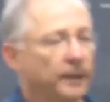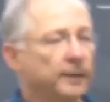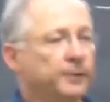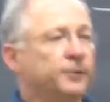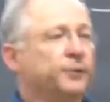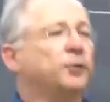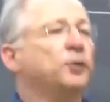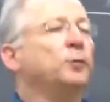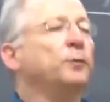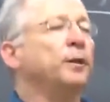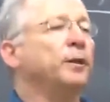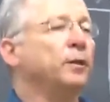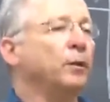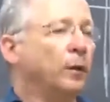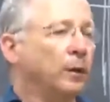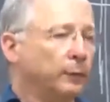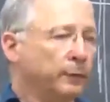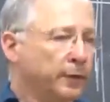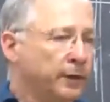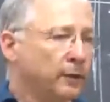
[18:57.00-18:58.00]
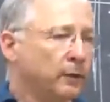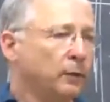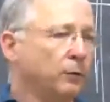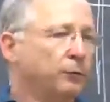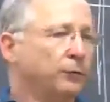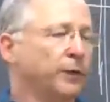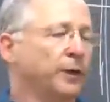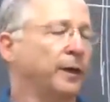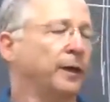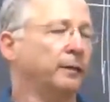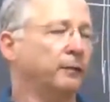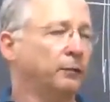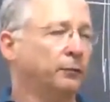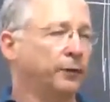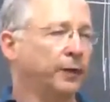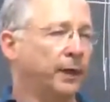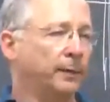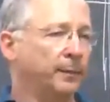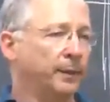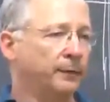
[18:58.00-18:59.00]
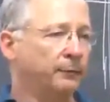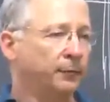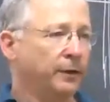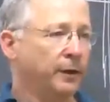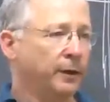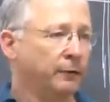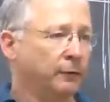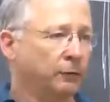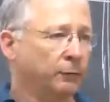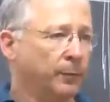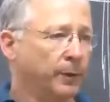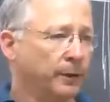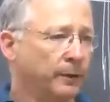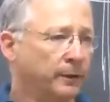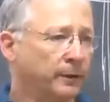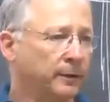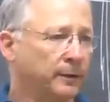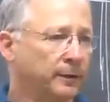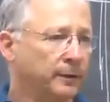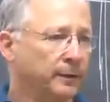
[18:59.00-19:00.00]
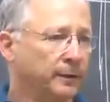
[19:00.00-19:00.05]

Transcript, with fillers: assuming you already know V hat of gamma and V hat of beta.